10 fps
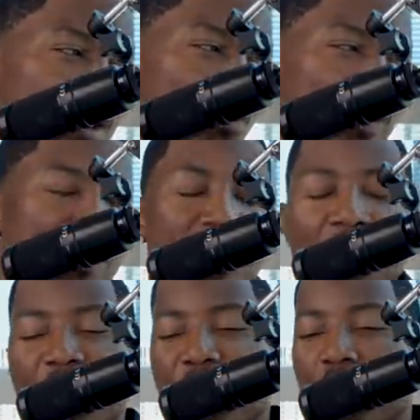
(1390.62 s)
the reason
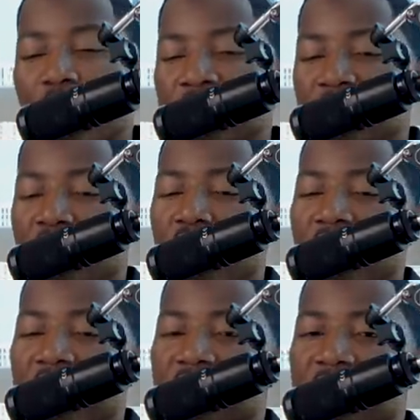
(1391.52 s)
I'm focusing on
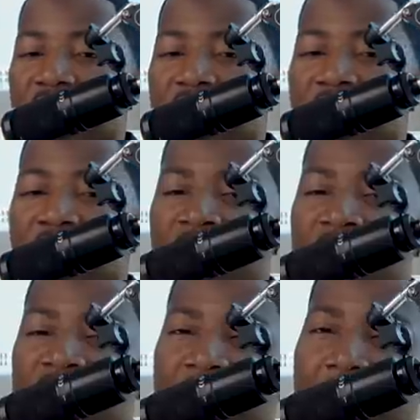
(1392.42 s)
these
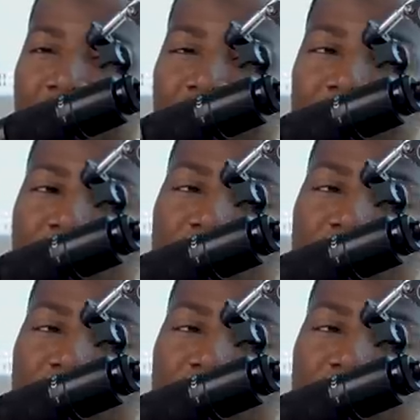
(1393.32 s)
topic,